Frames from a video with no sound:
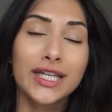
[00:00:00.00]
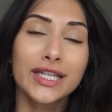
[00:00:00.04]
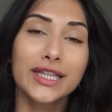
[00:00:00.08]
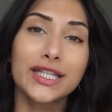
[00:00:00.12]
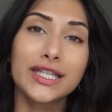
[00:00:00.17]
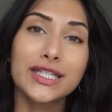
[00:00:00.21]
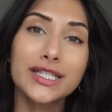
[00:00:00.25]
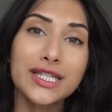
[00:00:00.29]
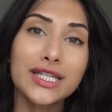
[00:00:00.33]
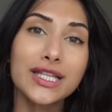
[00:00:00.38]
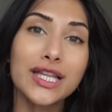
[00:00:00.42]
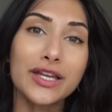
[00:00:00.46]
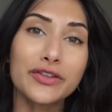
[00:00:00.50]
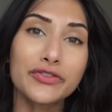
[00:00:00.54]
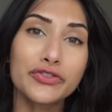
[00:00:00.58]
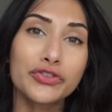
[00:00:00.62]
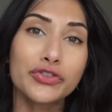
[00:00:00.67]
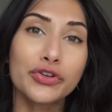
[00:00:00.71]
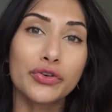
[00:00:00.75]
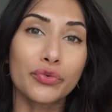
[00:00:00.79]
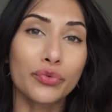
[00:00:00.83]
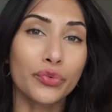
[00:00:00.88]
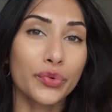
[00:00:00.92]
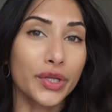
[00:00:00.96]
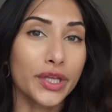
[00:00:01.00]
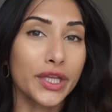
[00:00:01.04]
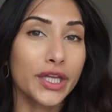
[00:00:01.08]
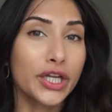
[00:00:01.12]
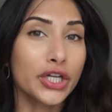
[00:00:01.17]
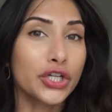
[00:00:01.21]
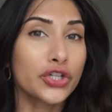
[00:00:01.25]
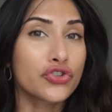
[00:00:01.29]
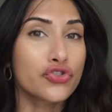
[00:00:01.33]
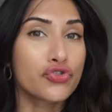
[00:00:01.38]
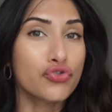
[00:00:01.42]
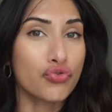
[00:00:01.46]
this allows you to really
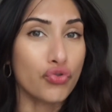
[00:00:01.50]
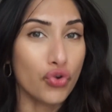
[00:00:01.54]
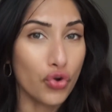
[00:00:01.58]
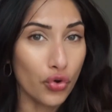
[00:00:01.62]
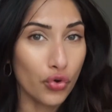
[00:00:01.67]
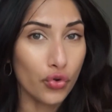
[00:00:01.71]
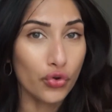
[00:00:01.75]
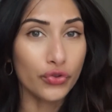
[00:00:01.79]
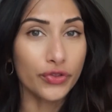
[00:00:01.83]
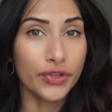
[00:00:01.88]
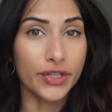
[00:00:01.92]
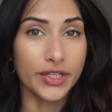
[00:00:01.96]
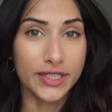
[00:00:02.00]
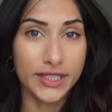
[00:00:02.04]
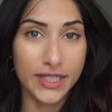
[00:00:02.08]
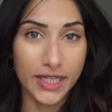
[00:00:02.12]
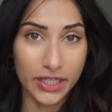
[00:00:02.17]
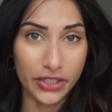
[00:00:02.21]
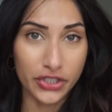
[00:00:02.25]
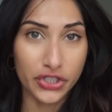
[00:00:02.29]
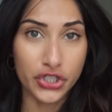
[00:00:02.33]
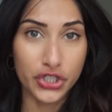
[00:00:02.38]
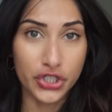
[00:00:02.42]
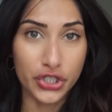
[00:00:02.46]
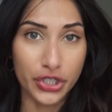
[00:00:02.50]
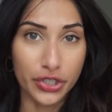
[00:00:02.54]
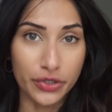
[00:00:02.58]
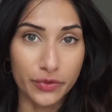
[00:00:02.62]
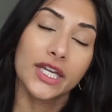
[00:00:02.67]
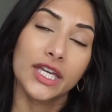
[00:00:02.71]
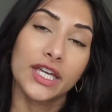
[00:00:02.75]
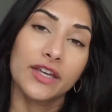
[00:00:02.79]
control the texture.